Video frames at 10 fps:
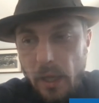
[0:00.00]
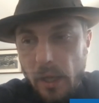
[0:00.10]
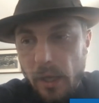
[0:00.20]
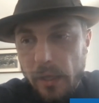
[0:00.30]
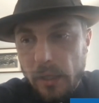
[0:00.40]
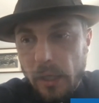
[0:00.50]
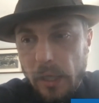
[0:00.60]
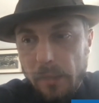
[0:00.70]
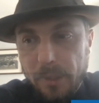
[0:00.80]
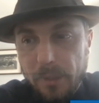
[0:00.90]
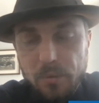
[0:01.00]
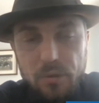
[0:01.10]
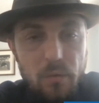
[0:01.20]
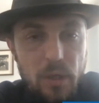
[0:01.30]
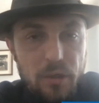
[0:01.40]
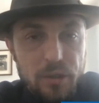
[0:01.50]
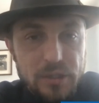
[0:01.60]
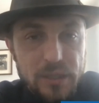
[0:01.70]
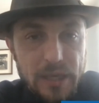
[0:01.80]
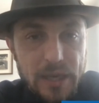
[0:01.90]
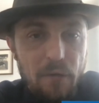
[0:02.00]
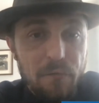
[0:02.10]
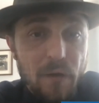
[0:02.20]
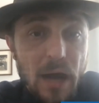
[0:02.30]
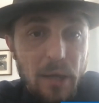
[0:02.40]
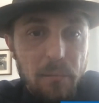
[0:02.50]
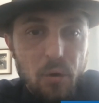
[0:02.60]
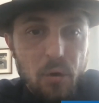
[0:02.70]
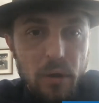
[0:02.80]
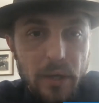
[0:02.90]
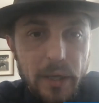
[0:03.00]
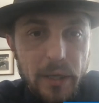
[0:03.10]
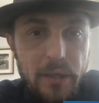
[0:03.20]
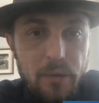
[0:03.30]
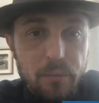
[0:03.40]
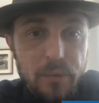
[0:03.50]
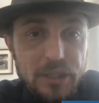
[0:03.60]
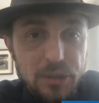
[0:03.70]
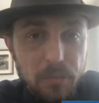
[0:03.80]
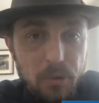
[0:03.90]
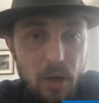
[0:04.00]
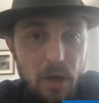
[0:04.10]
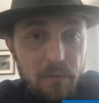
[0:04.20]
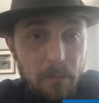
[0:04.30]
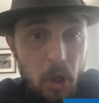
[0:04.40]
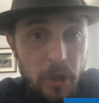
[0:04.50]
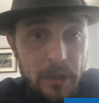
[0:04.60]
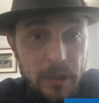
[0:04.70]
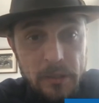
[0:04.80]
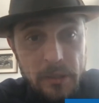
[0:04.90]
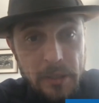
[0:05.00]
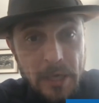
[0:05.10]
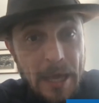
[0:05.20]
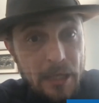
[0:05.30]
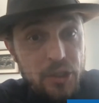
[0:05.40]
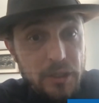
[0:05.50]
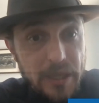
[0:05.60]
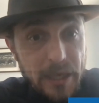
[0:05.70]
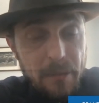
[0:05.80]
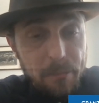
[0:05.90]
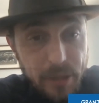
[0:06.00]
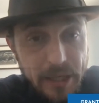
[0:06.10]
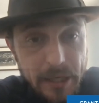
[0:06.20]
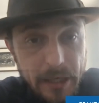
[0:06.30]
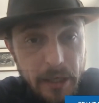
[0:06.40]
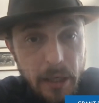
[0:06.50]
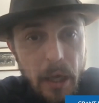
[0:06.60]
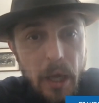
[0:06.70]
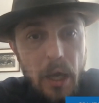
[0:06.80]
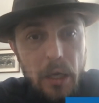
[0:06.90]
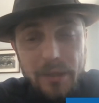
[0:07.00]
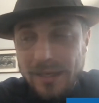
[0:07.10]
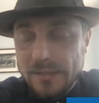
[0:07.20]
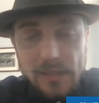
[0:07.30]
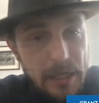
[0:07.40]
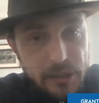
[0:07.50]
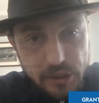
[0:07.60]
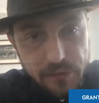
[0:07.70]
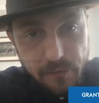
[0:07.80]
And a lot of people don't understand how viable and reachable of a market it actually can be, that it's not just